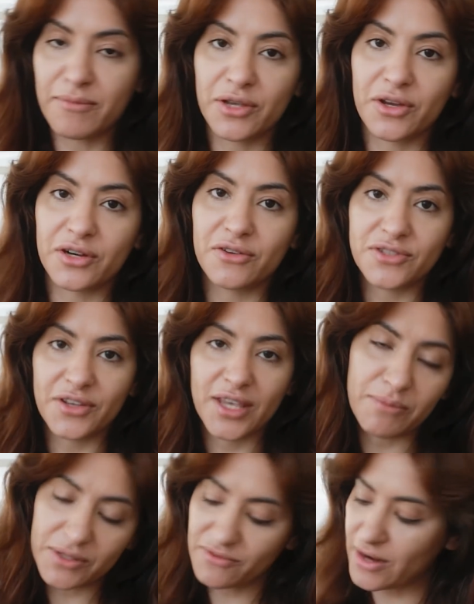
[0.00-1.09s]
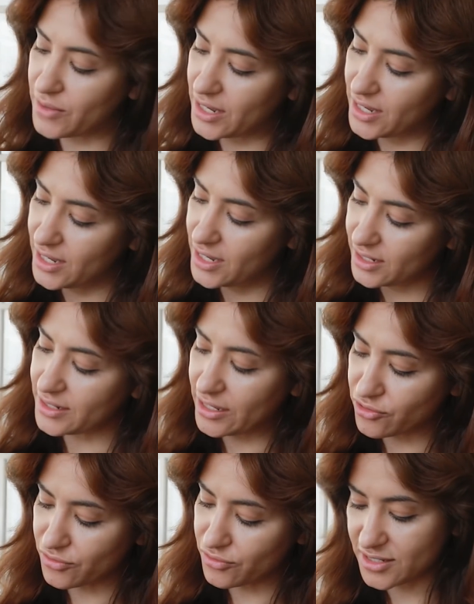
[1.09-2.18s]
but you can also keep it very
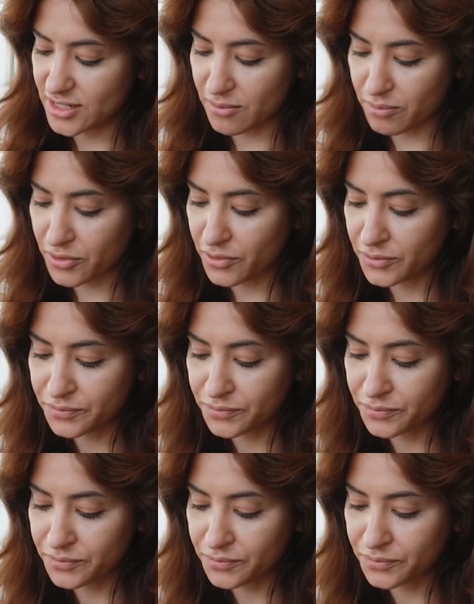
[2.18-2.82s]
natural and simple.